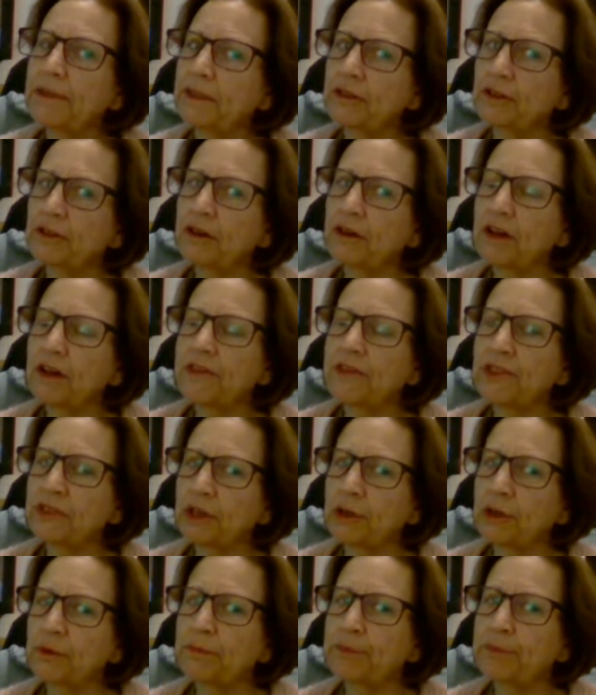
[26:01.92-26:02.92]
you're
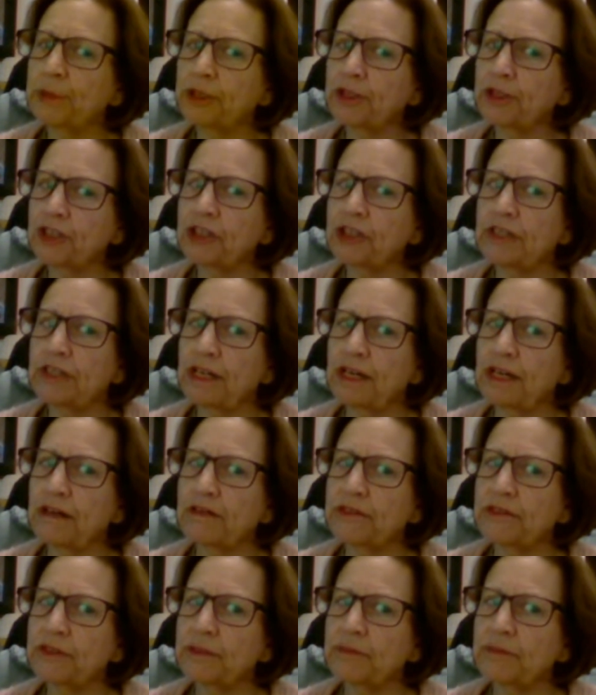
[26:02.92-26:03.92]
also pushing
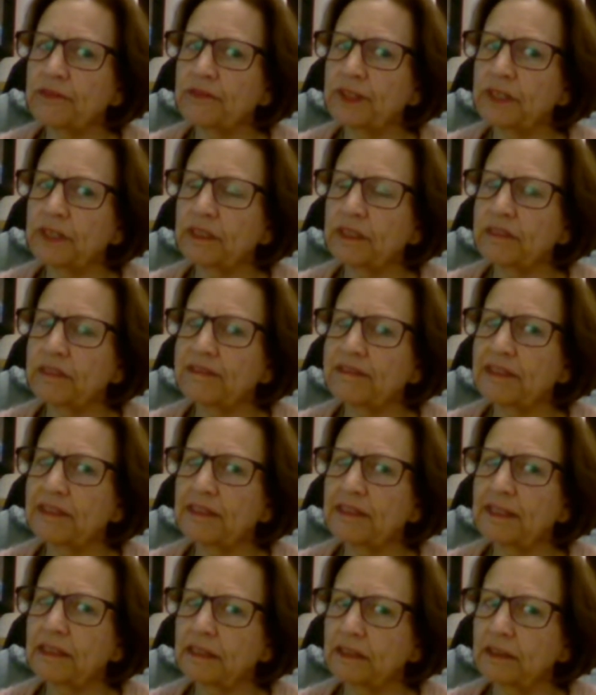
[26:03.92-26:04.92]
down some feelings
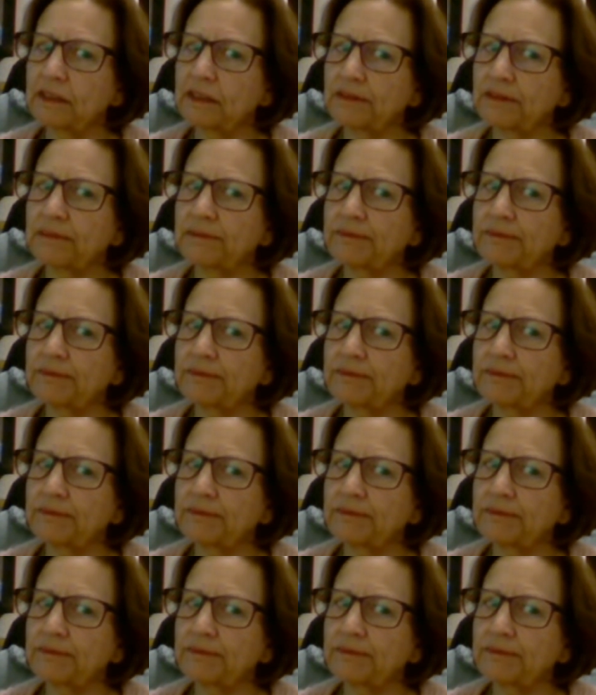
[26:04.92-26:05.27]
of guilt.